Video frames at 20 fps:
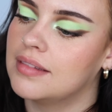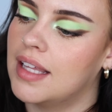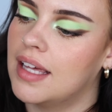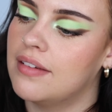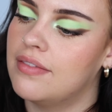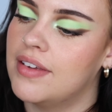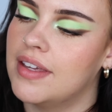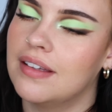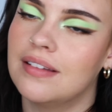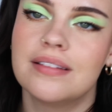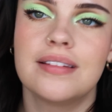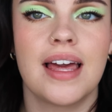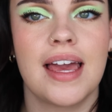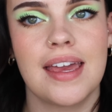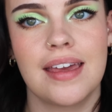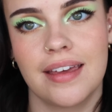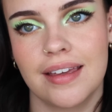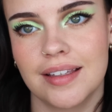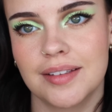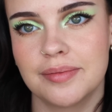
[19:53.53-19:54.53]
I feel
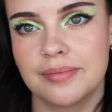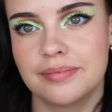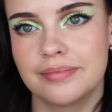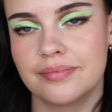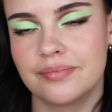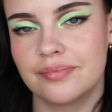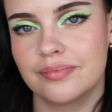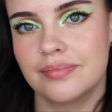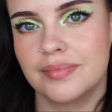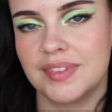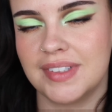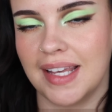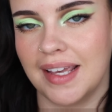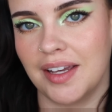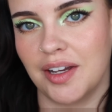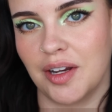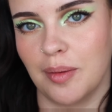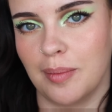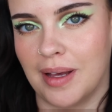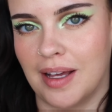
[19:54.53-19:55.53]
like
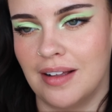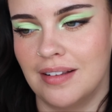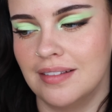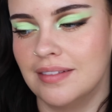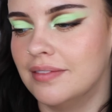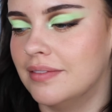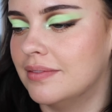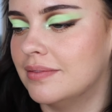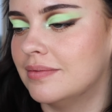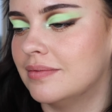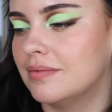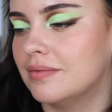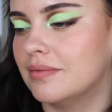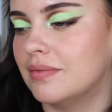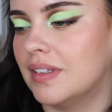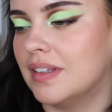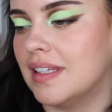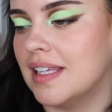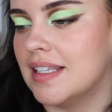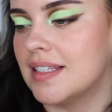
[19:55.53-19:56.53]
Tinkerbell
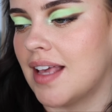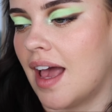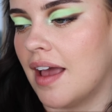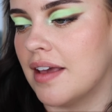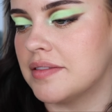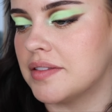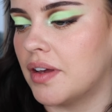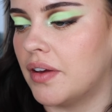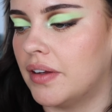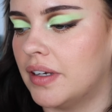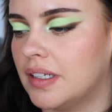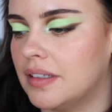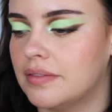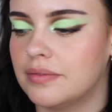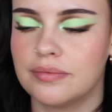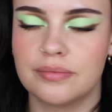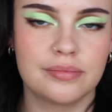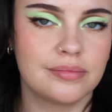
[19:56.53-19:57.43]
with these eyes on.